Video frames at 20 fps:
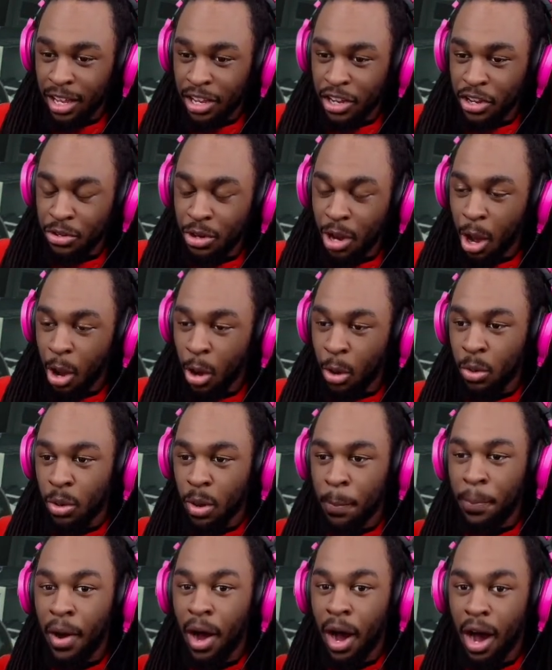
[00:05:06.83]
you know,
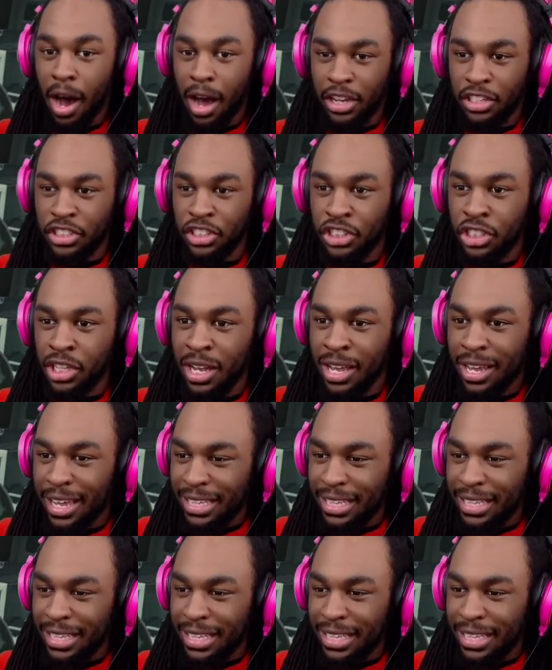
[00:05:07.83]
posh.